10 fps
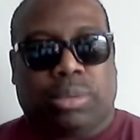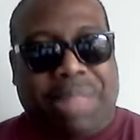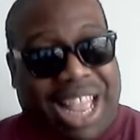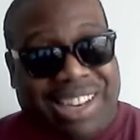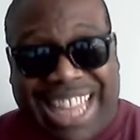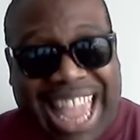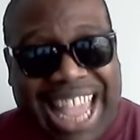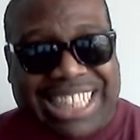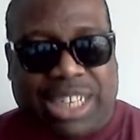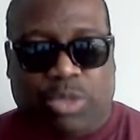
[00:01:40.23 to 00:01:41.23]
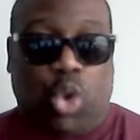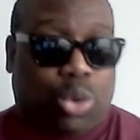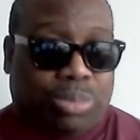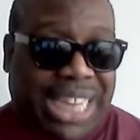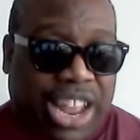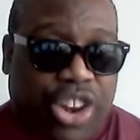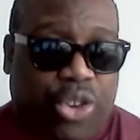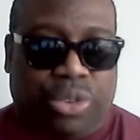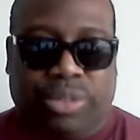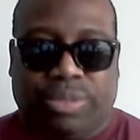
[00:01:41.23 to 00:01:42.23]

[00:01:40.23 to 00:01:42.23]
podcast and YouTube channel